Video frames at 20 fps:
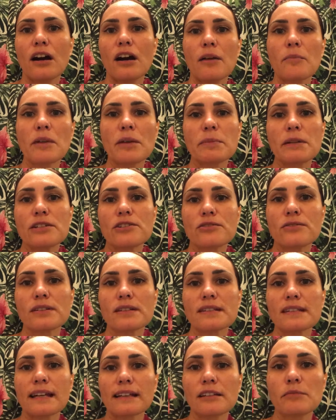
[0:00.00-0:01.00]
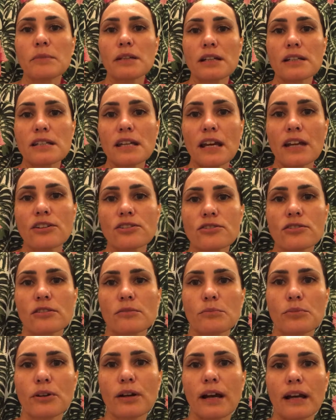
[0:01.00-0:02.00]
Maybe do the silent
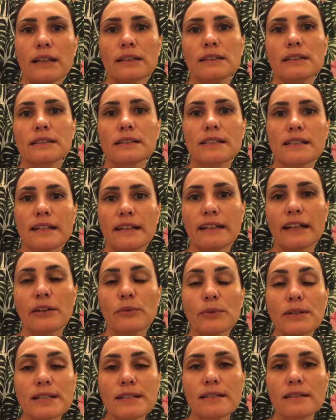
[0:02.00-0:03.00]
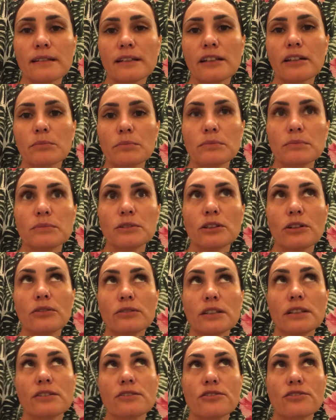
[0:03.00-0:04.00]
meditation practice that I recently
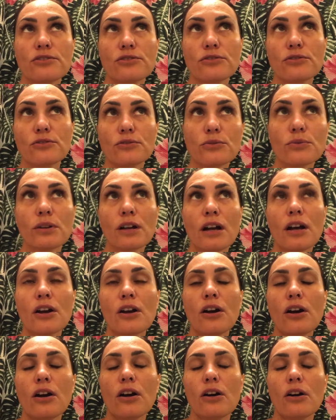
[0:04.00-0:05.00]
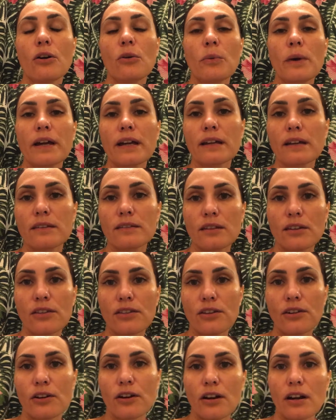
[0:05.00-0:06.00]
uploaded to awaken the
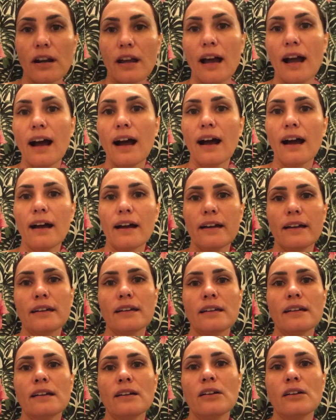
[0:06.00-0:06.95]
third eye,